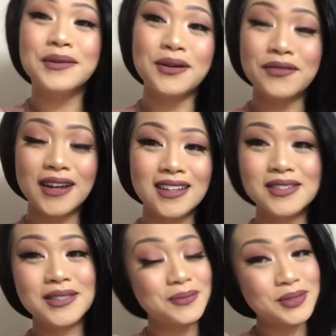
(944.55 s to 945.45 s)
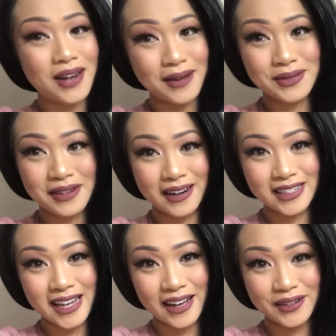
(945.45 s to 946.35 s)
Don't forget to subscribe to our
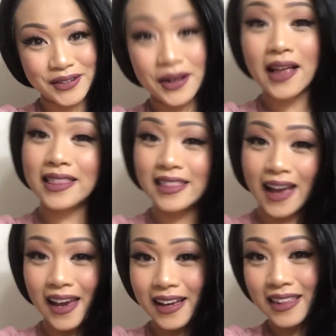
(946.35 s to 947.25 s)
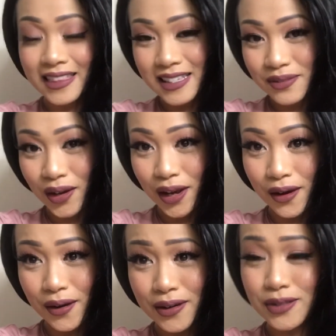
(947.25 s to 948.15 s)
channel, like this
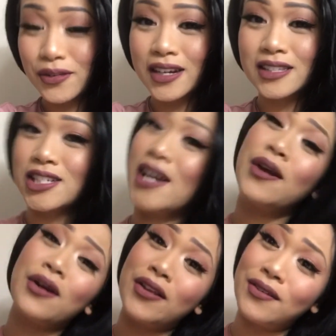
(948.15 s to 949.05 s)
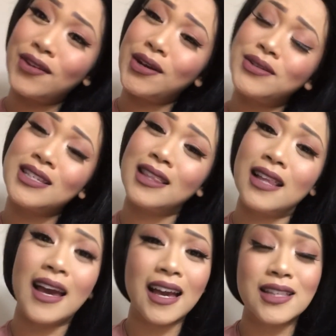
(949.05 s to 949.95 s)
video, and don't forget to check out our other videos
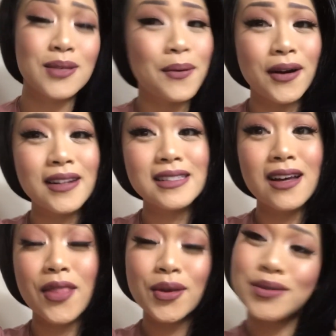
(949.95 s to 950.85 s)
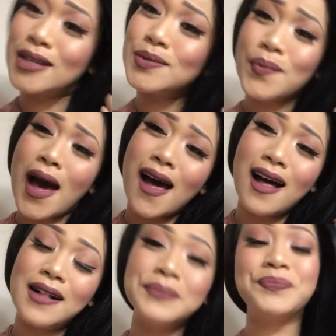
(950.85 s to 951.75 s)
and like and support us on those as
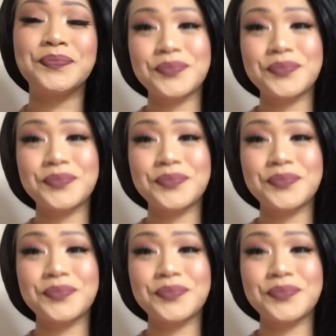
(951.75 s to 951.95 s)
well.